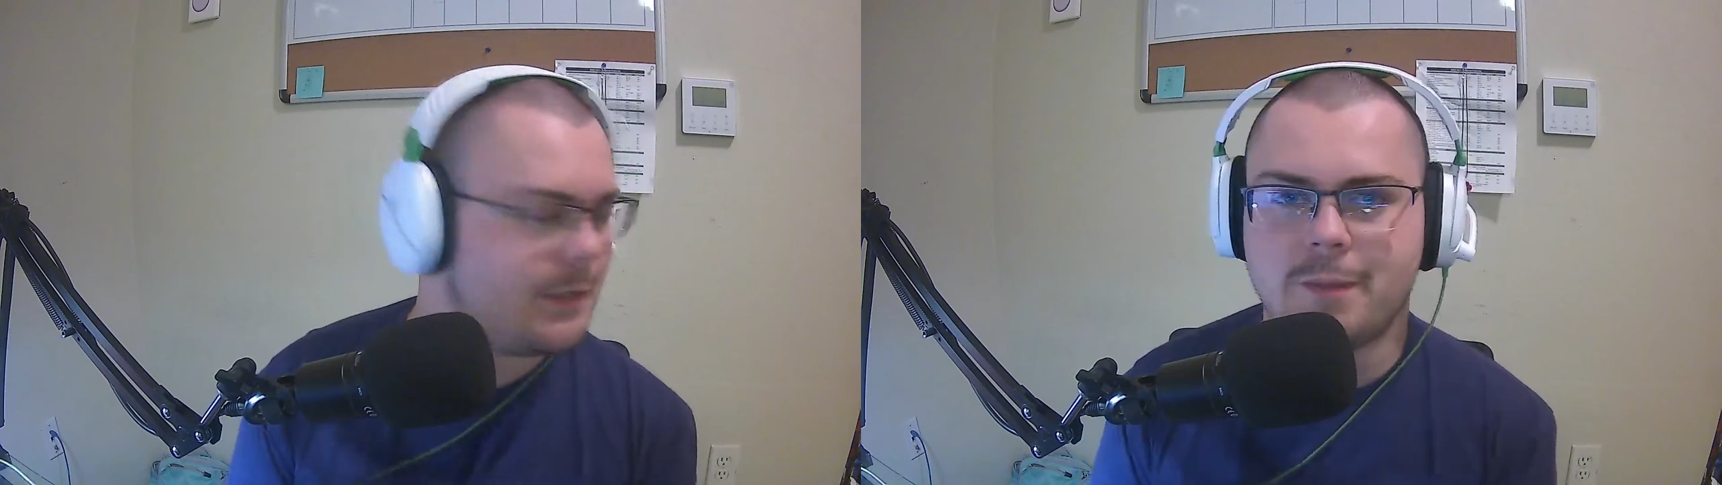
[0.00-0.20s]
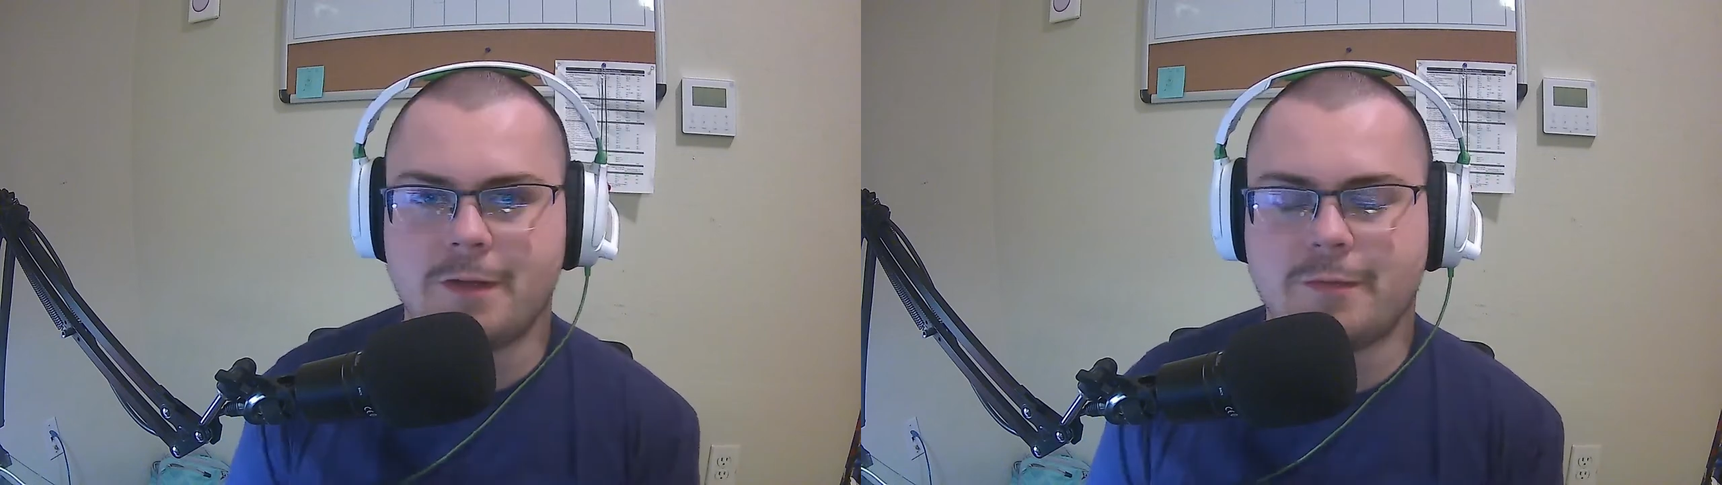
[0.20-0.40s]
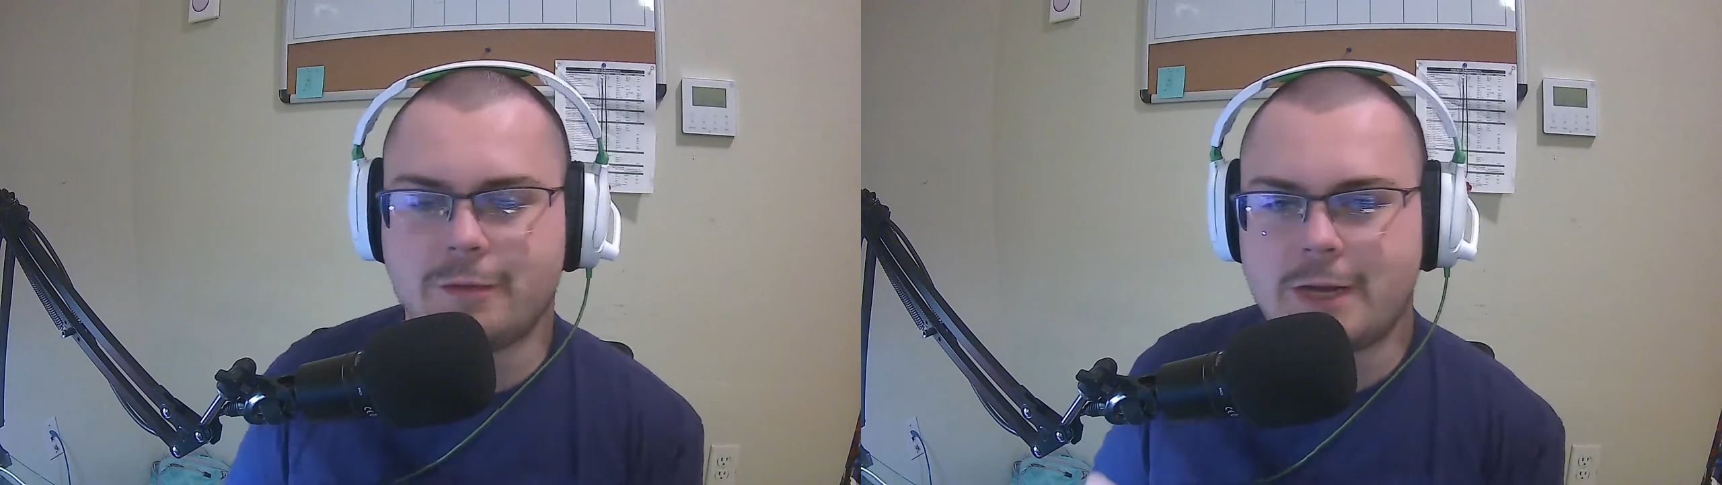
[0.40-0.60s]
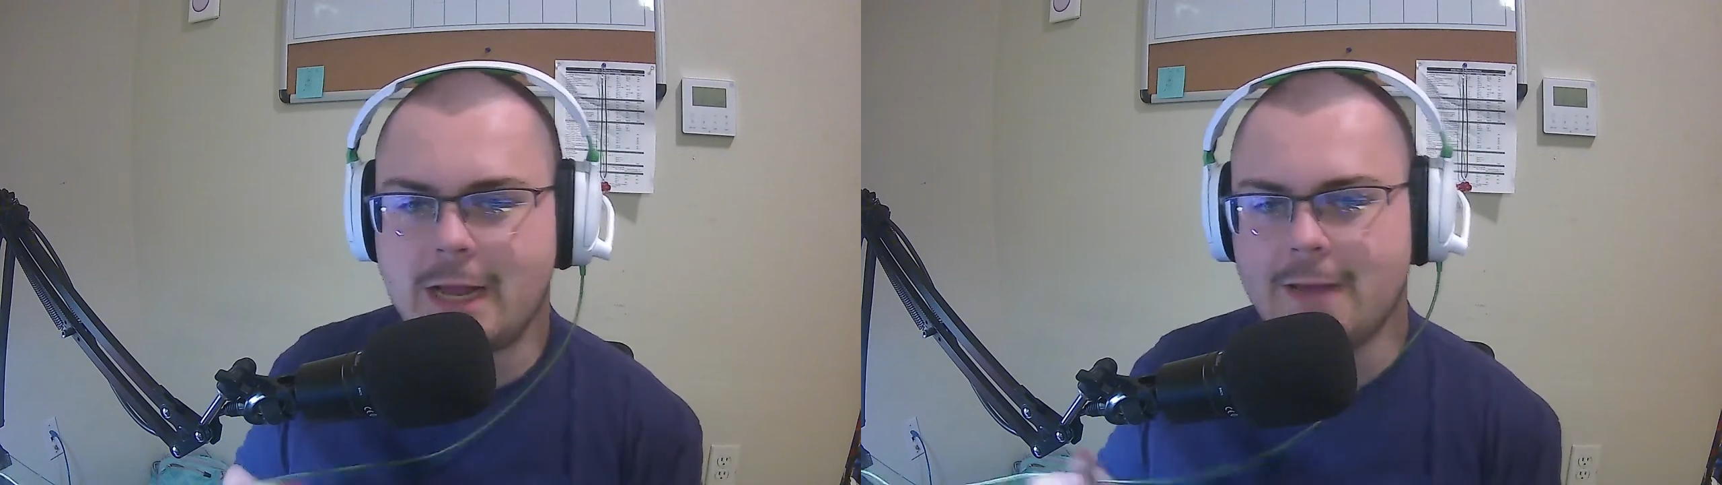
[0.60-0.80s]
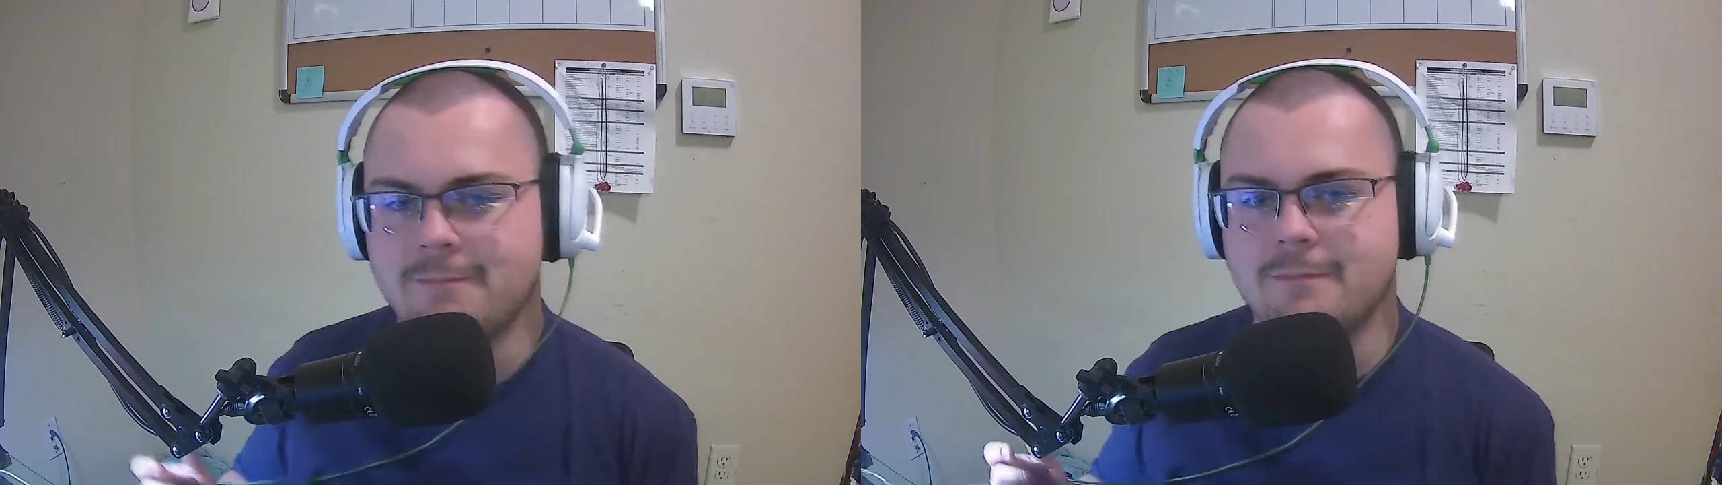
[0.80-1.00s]
one of my free
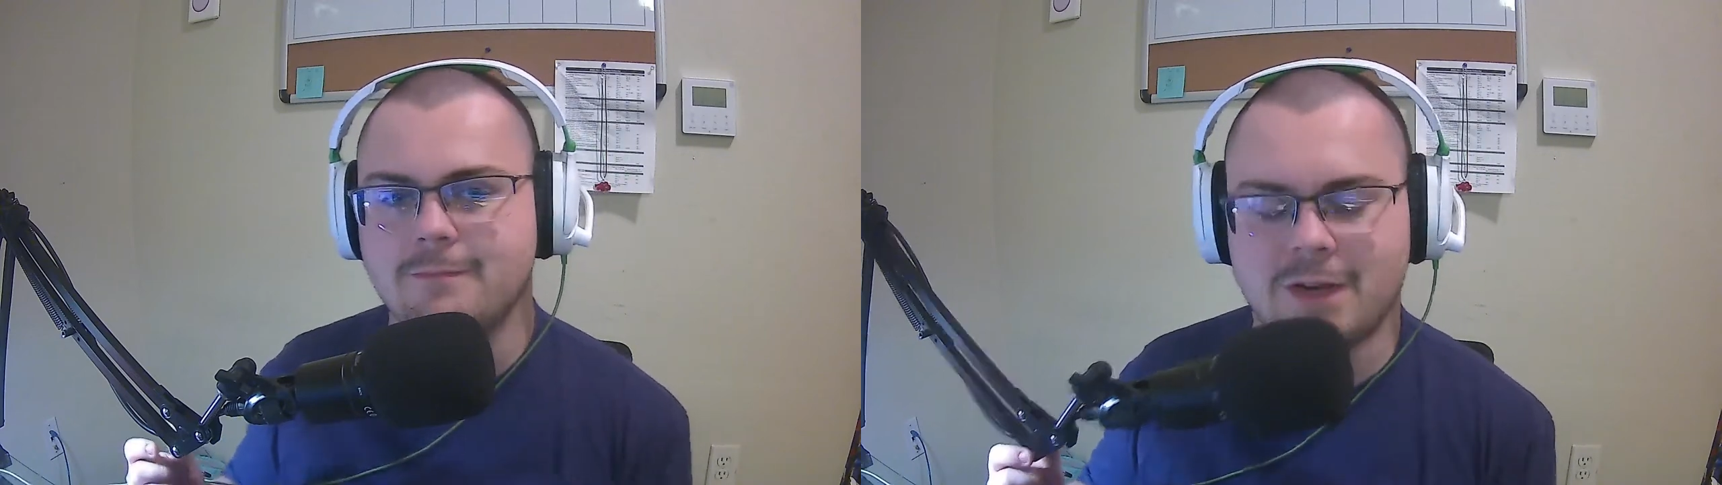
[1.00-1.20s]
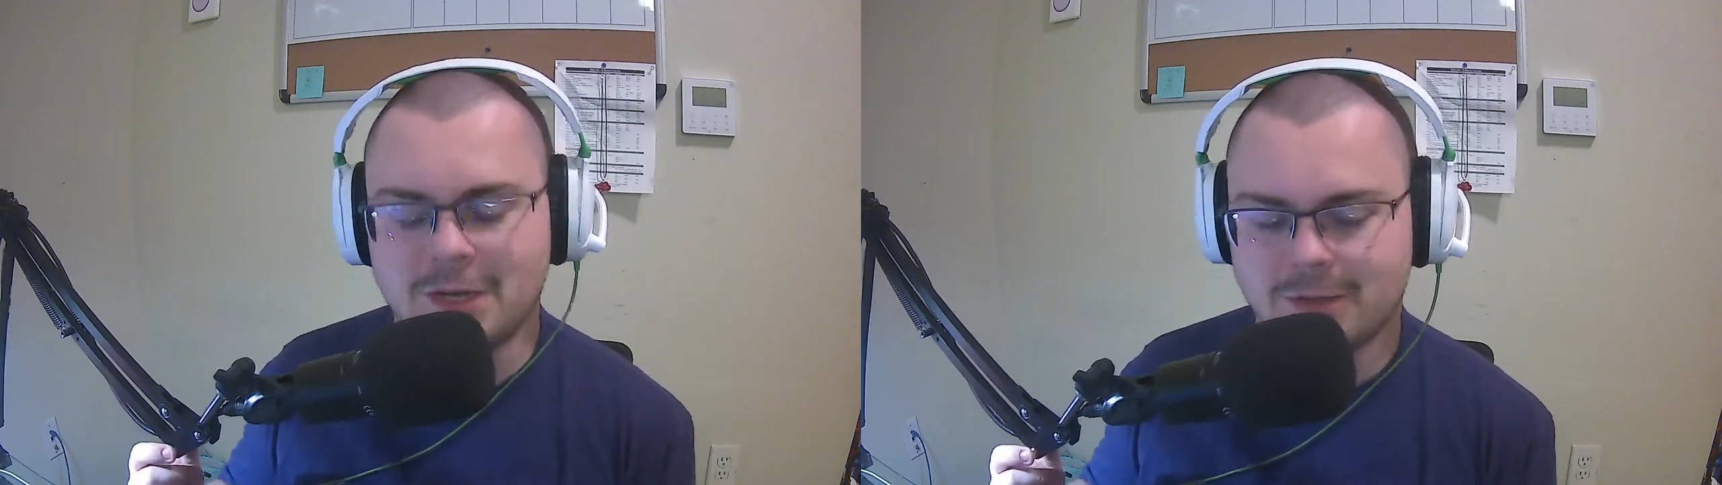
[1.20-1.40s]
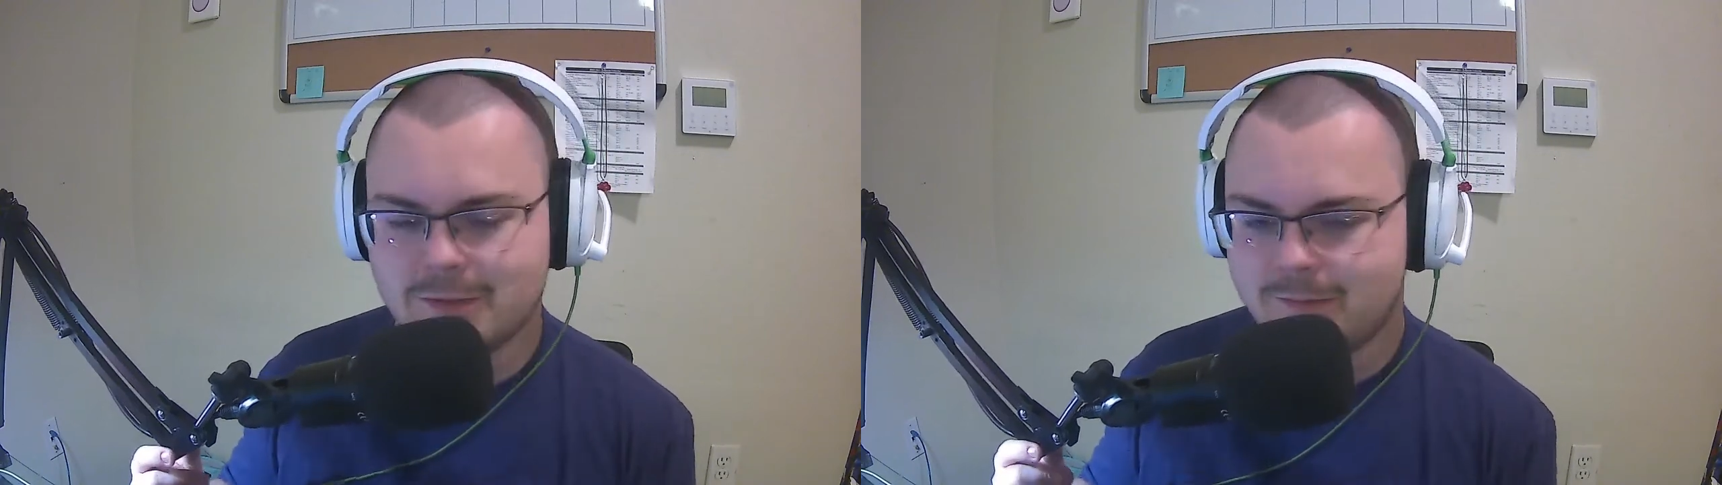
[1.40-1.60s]
game videos,